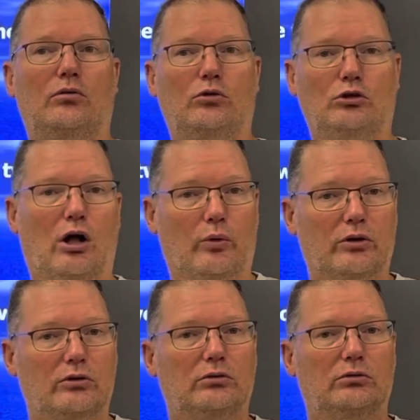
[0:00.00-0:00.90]

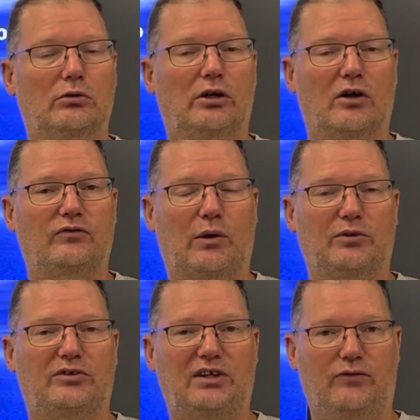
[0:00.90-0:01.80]
lowered enough that was
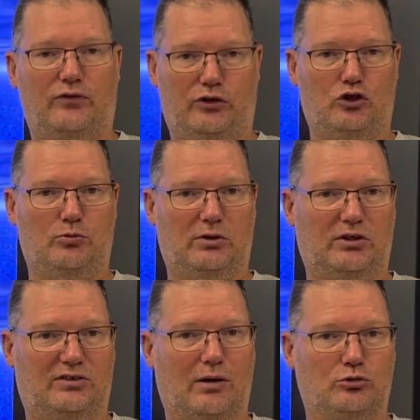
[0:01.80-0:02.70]
safe for human
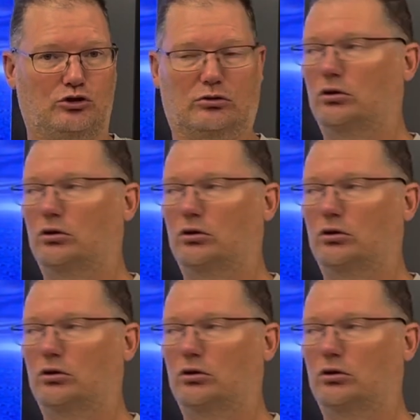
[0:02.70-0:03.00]
consumption.